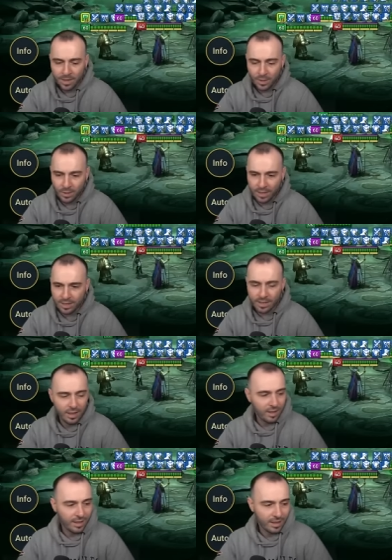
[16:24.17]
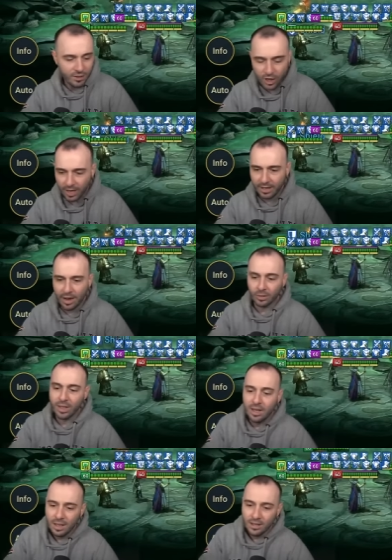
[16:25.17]
So let's let's check it out.
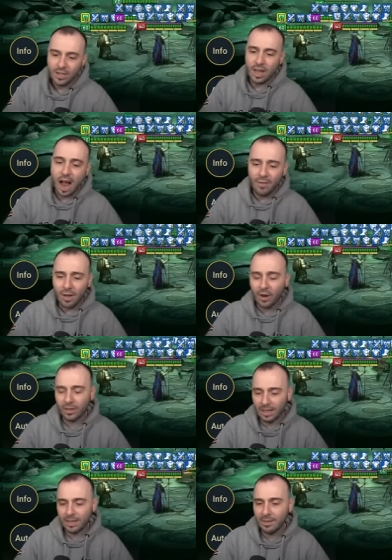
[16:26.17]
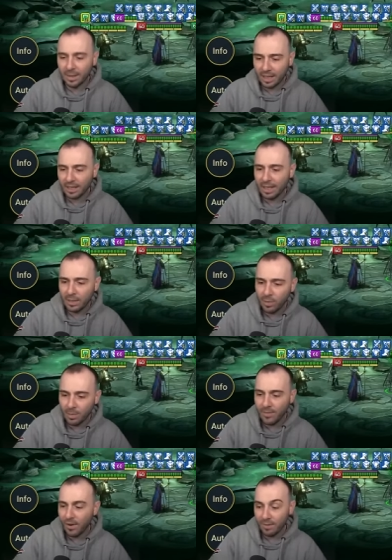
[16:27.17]
Just having all that turn meter, I think it will
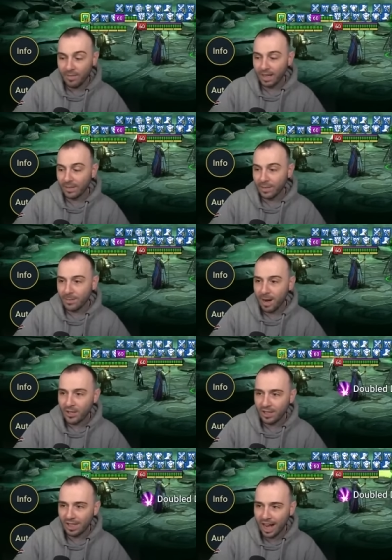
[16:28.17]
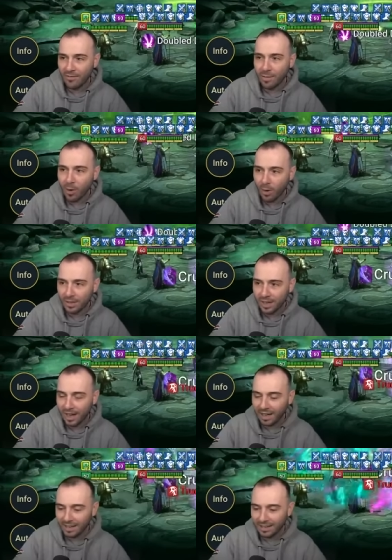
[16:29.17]
be very effective, especially that I have a Molly
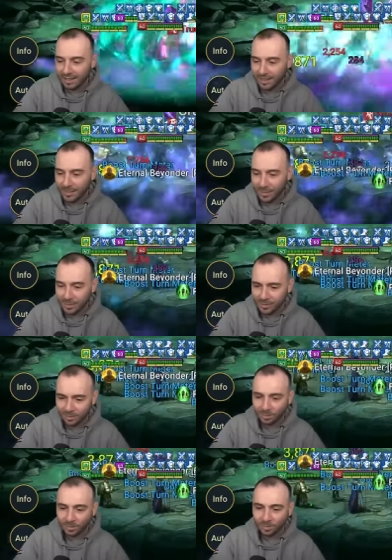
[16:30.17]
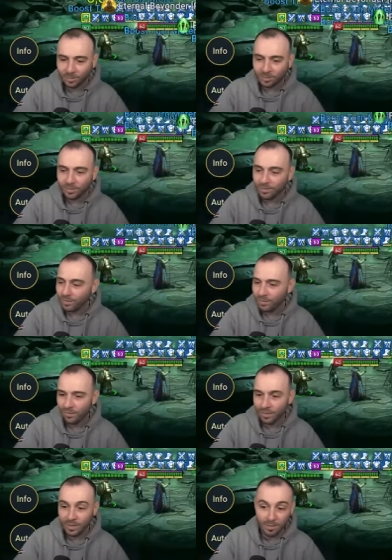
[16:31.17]
tankard in the team too.
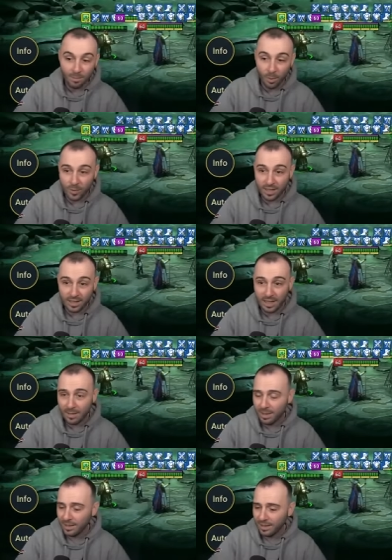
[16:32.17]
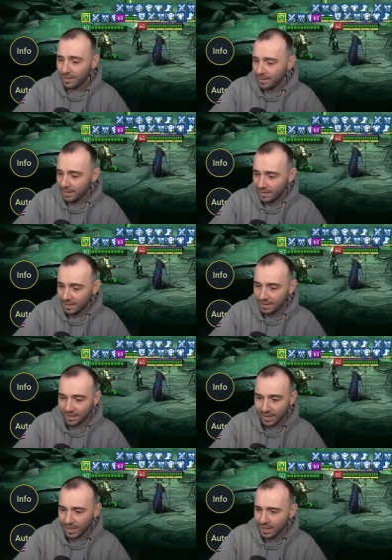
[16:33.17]
Boost the turn meter.
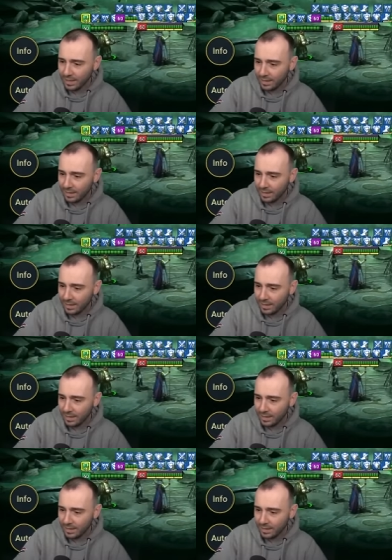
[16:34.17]
Okay.